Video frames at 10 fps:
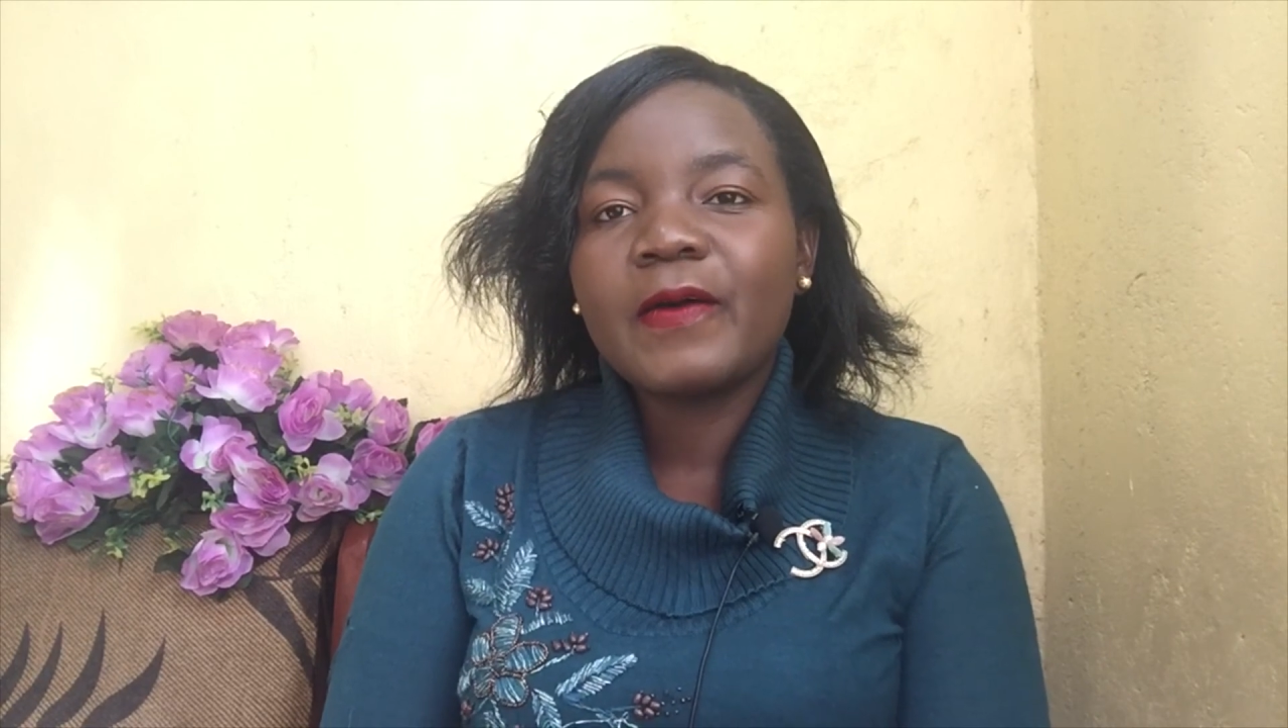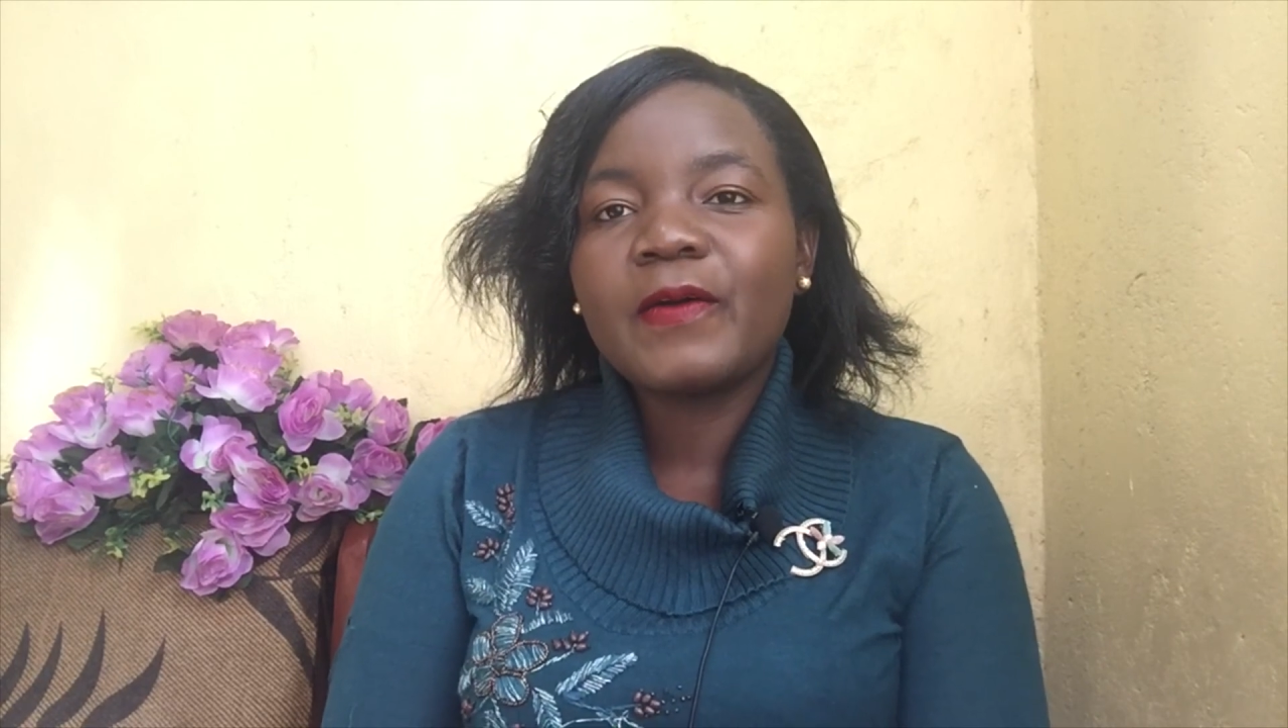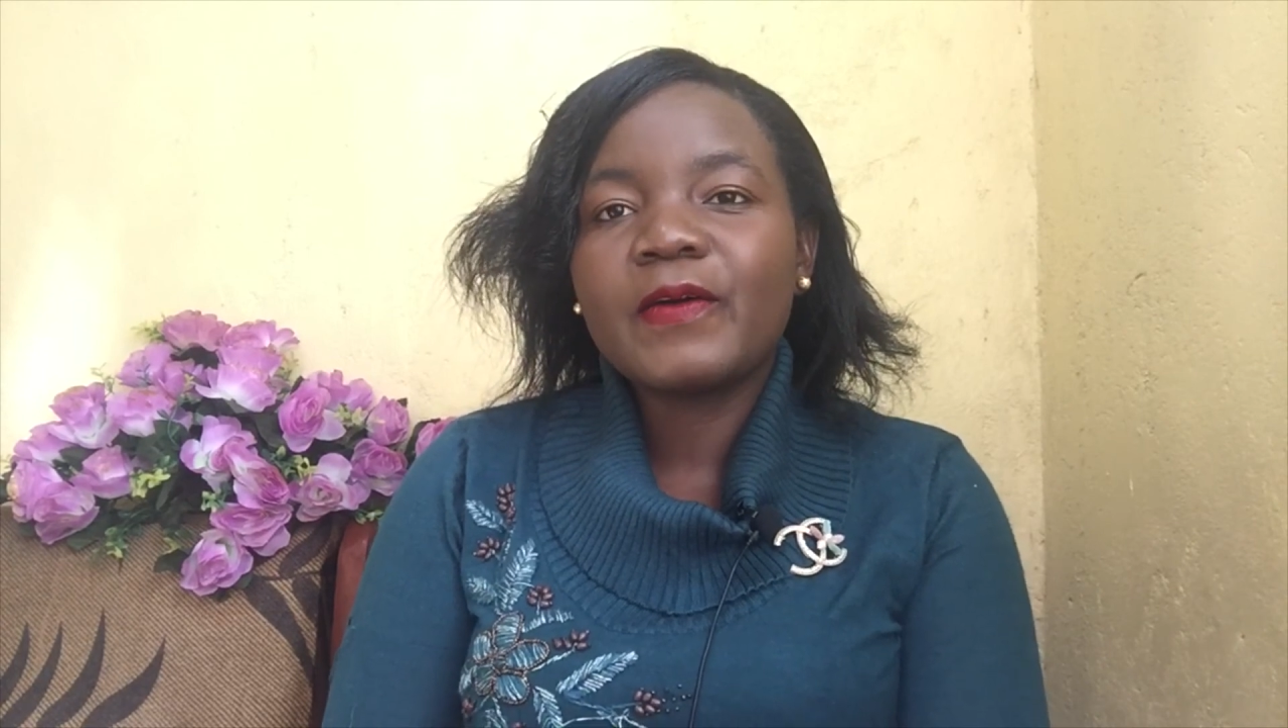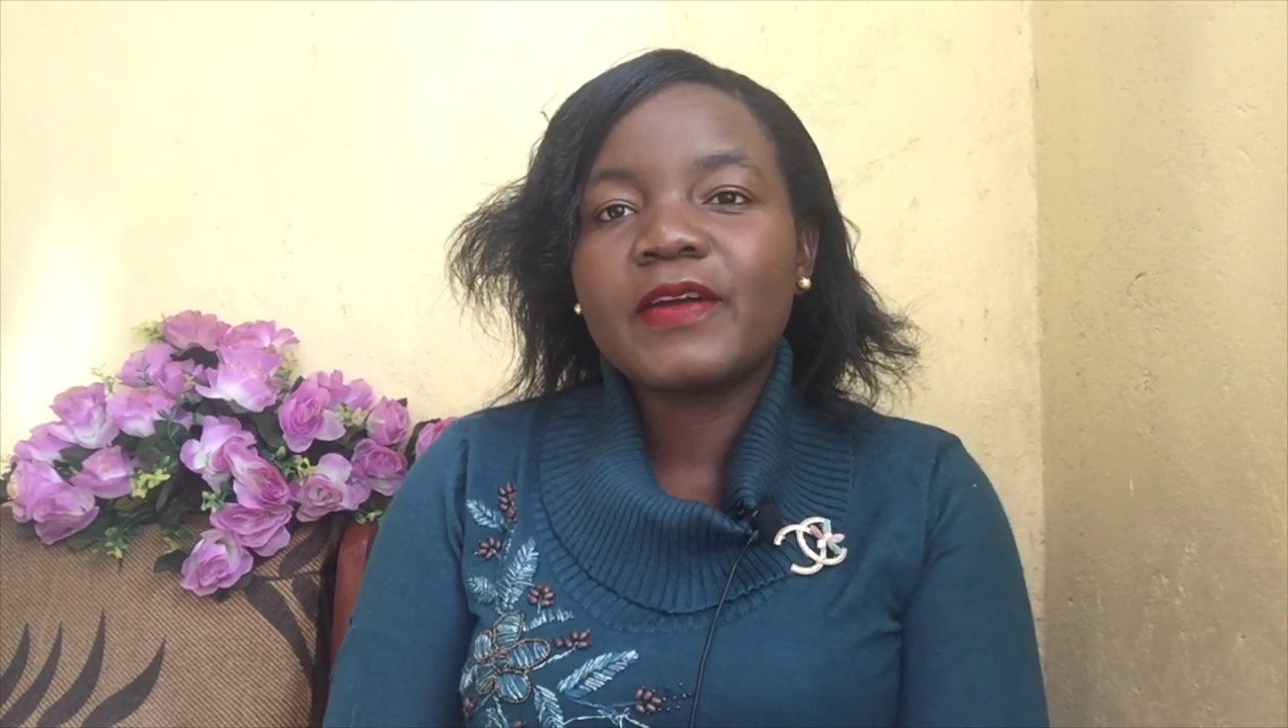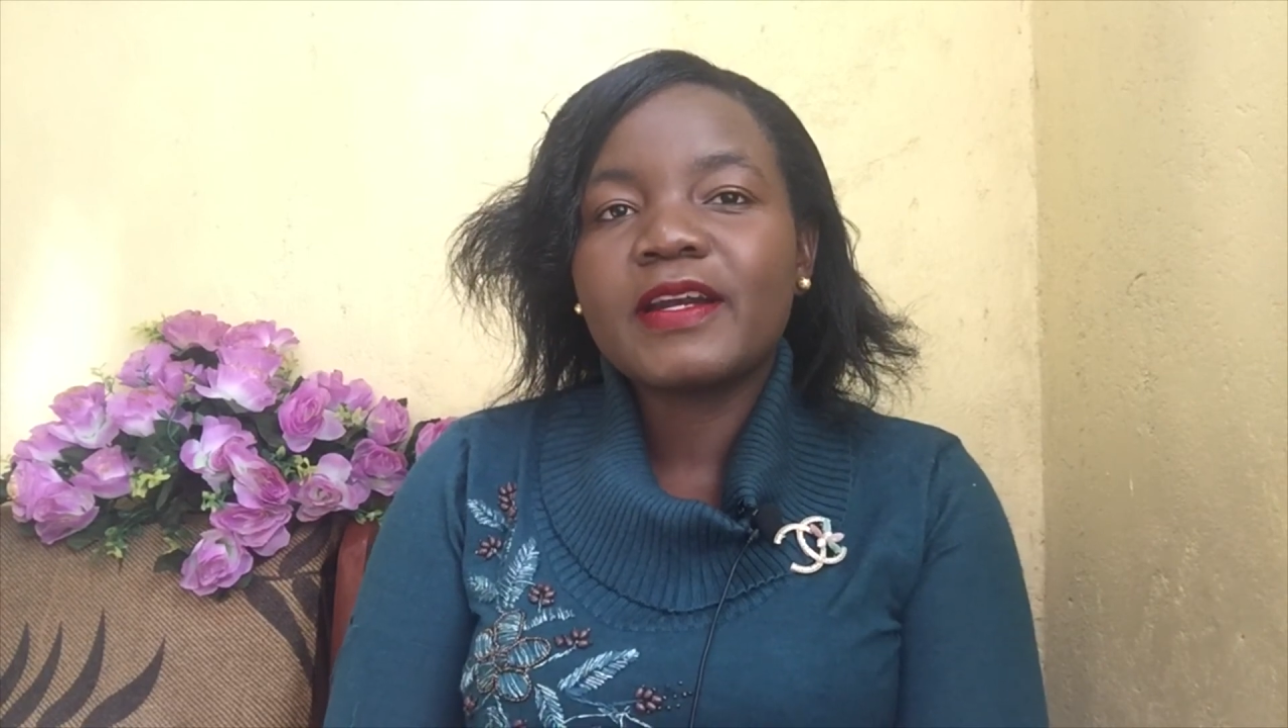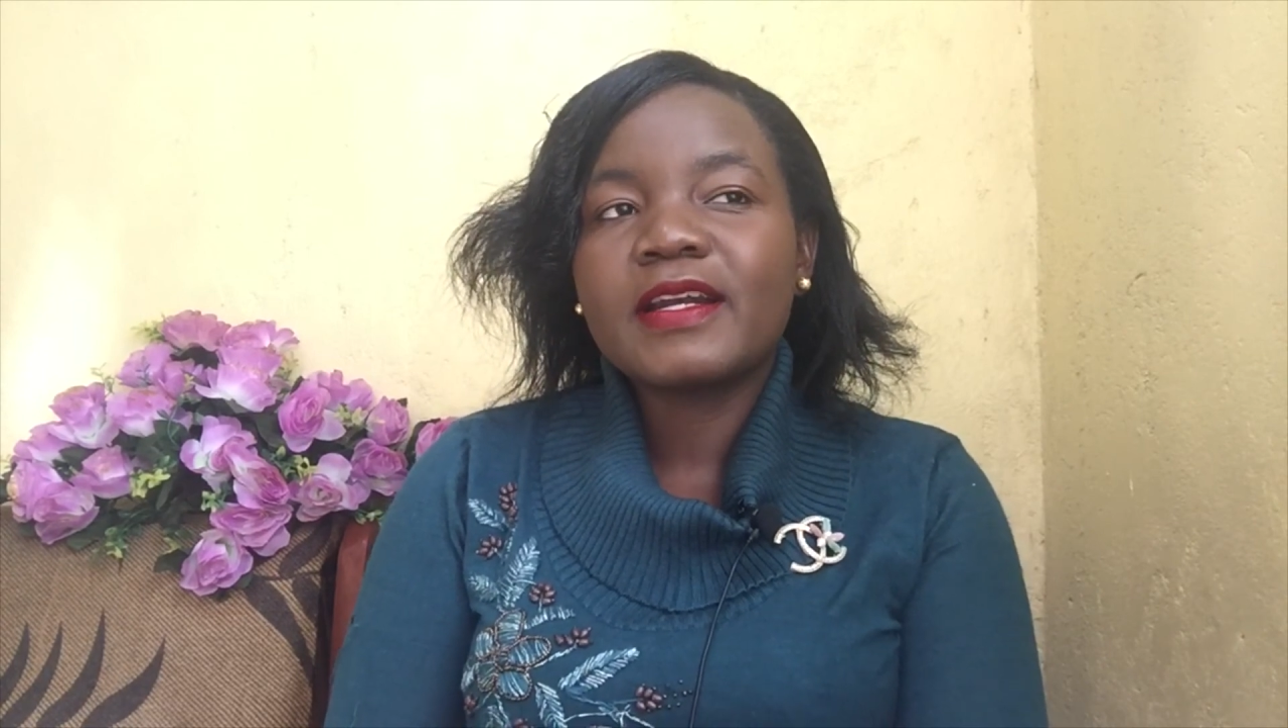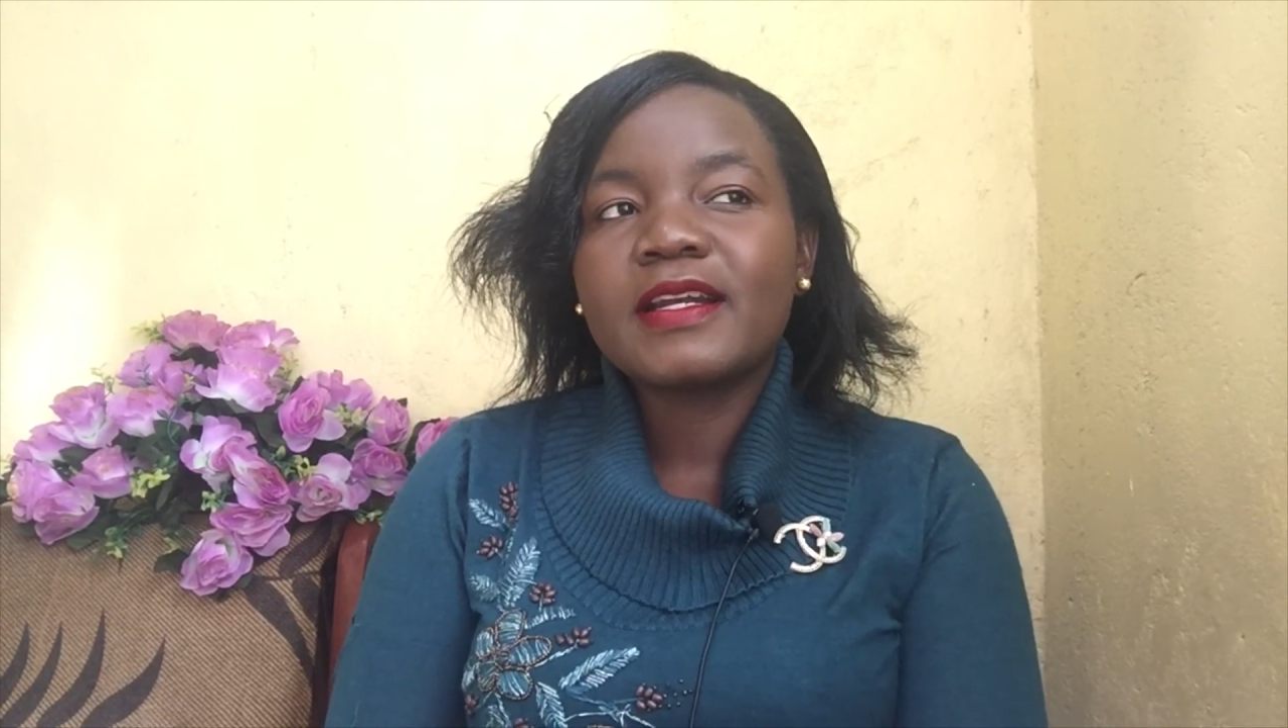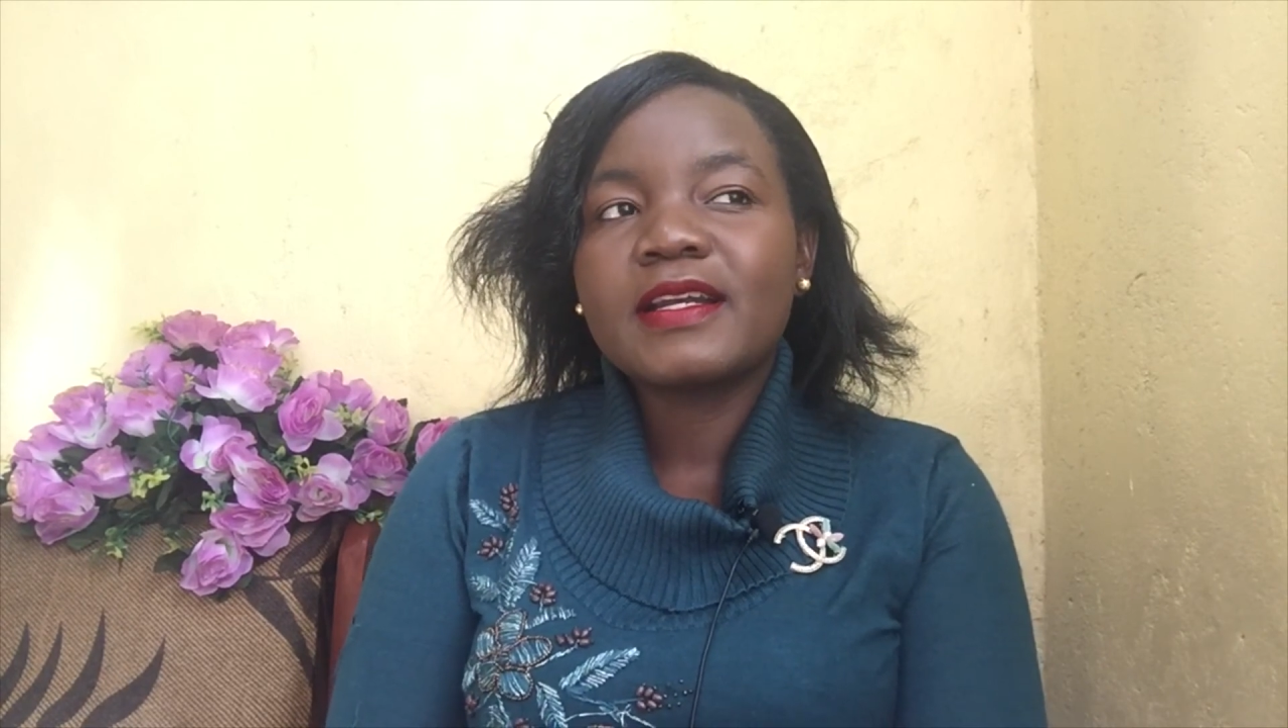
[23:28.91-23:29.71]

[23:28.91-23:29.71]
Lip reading: on